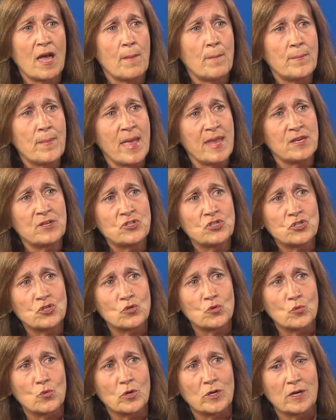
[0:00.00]
make
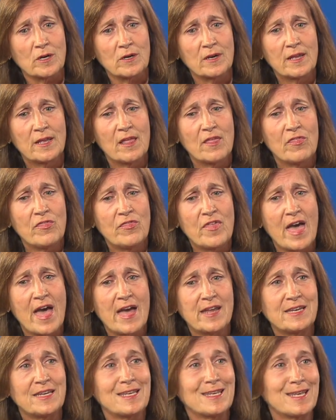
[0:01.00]
sure
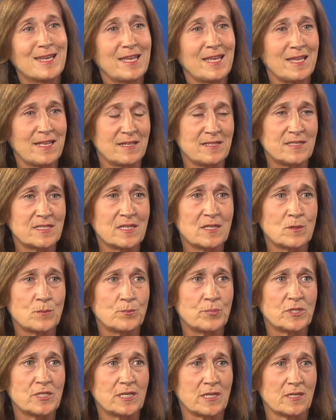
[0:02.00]
that kids in
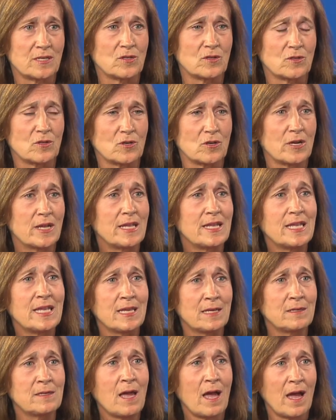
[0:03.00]
particular
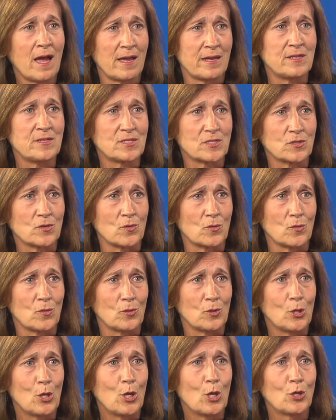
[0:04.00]
in high
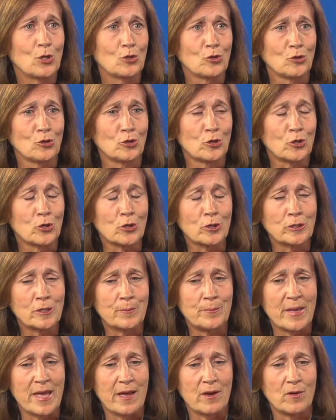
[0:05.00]
school learn
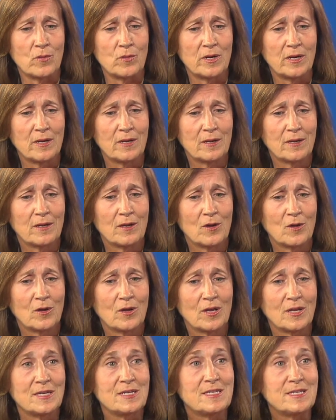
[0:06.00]
about
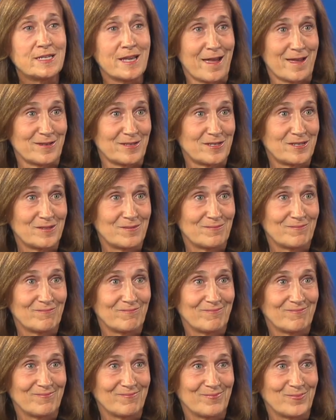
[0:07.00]
debt,
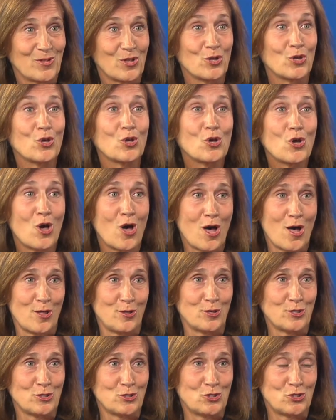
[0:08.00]

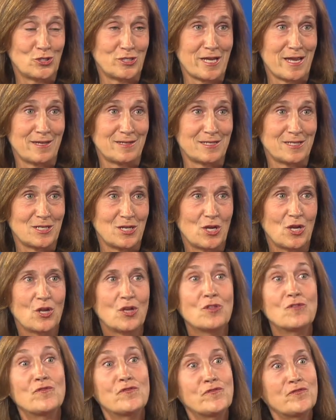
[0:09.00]
college debt,
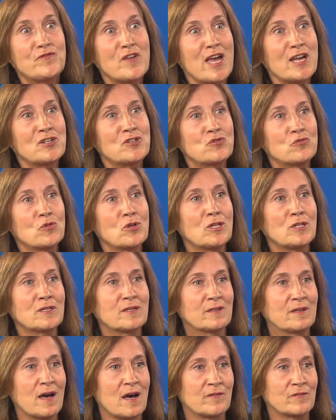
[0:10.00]
federal
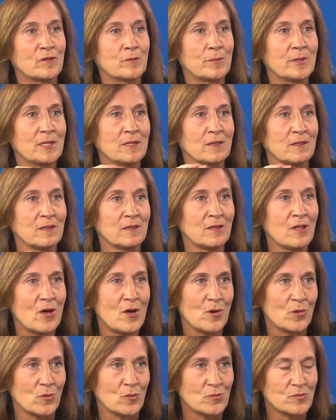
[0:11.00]
government
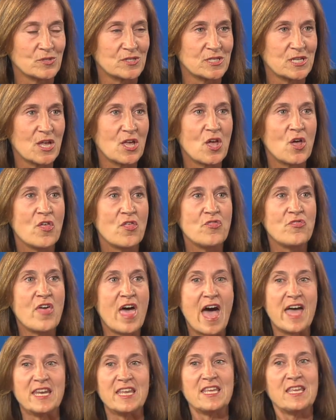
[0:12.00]
loans
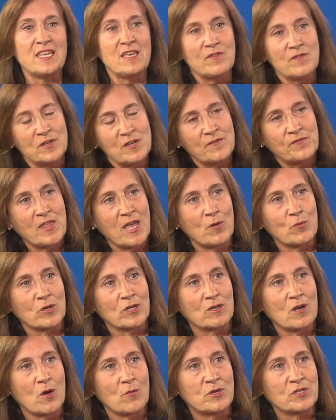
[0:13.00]
that even if they were
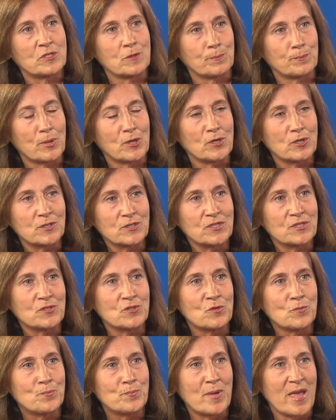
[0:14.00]
to go into
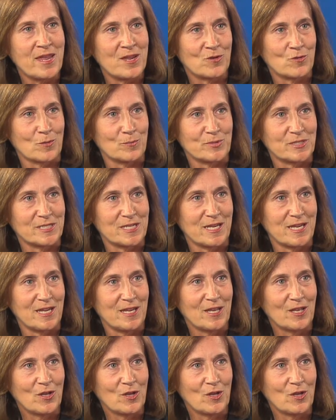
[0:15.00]
personal bankruptcy,